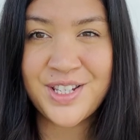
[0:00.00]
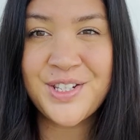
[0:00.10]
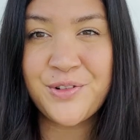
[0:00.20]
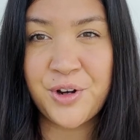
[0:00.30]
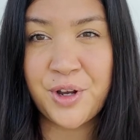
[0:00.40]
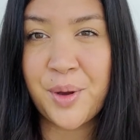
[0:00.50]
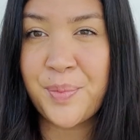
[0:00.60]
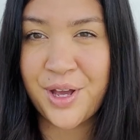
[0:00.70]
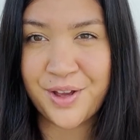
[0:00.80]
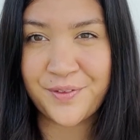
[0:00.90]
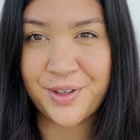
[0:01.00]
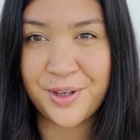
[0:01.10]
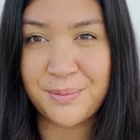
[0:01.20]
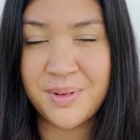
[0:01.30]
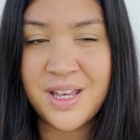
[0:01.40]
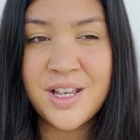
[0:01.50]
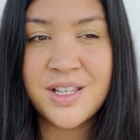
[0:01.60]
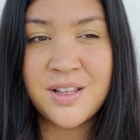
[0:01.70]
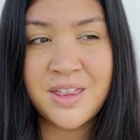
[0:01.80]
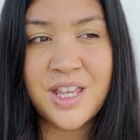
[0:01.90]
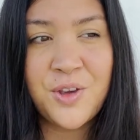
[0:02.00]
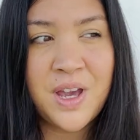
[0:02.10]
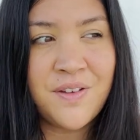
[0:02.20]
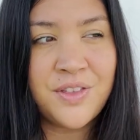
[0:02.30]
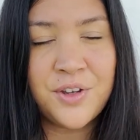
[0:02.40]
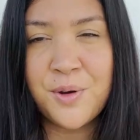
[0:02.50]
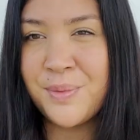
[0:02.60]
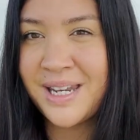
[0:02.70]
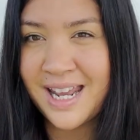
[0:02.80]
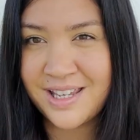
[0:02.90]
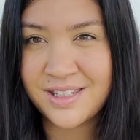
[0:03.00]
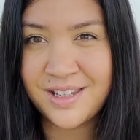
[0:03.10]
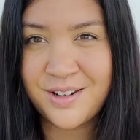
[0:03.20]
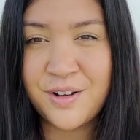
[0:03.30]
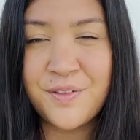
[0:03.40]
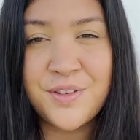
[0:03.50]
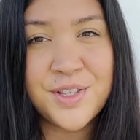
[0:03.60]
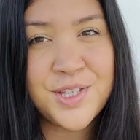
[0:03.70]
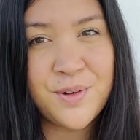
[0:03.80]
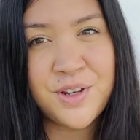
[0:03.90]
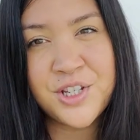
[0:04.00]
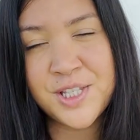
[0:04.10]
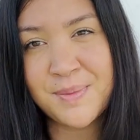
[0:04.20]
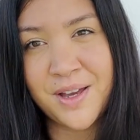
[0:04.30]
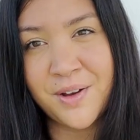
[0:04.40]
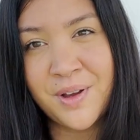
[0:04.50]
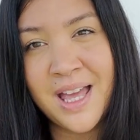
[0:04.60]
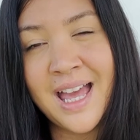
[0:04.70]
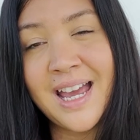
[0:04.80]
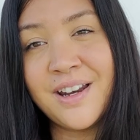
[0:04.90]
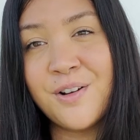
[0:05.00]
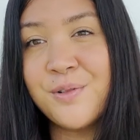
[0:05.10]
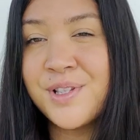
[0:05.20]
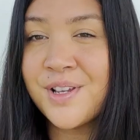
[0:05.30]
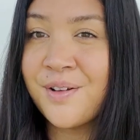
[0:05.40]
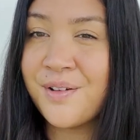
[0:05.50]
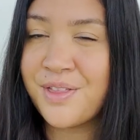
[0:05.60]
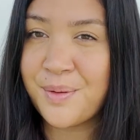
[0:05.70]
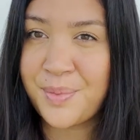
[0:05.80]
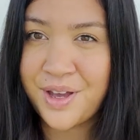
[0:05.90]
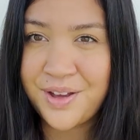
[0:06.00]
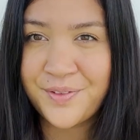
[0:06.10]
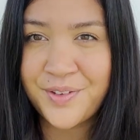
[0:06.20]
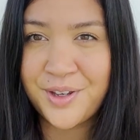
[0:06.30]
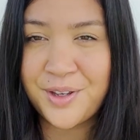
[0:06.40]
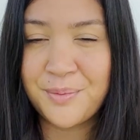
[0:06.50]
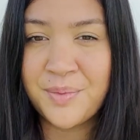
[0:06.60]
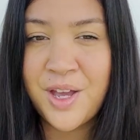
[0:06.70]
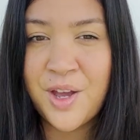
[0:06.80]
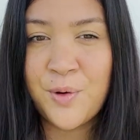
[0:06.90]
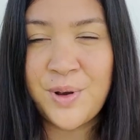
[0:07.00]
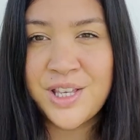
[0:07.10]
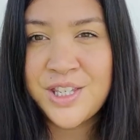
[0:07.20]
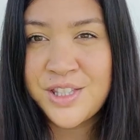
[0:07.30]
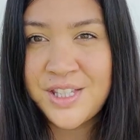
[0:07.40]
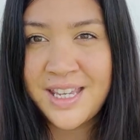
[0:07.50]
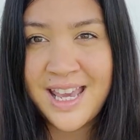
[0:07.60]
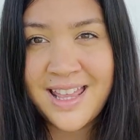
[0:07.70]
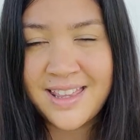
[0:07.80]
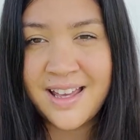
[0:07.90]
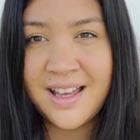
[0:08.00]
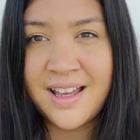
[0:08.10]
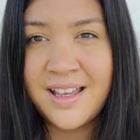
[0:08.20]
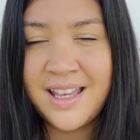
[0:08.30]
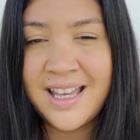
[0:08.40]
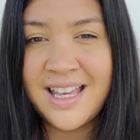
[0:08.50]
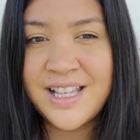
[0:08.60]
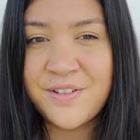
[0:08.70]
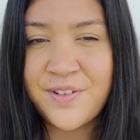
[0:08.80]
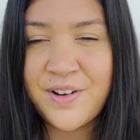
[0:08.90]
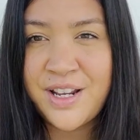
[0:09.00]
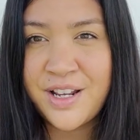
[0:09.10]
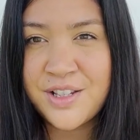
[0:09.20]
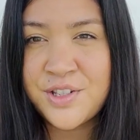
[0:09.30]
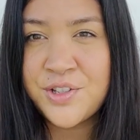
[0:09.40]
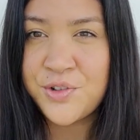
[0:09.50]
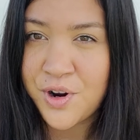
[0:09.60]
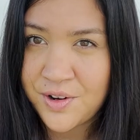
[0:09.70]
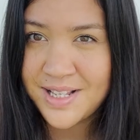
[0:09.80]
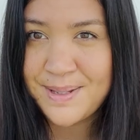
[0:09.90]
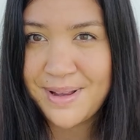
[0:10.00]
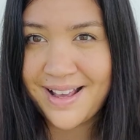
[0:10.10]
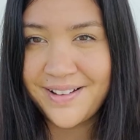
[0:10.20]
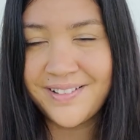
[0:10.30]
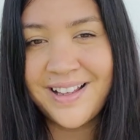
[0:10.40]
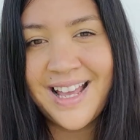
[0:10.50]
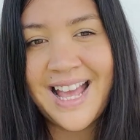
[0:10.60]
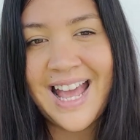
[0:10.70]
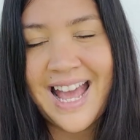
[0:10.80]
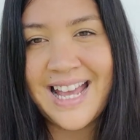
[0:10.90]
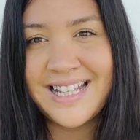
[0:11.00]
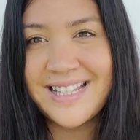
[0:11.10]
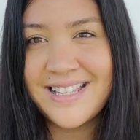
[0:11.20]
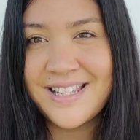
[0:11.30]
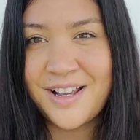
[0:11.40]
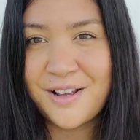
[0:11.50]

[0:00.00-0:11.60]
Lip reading: strong perfume. So then you have the combination of the sewage smell and also the perfume, which together is a very strong smell. And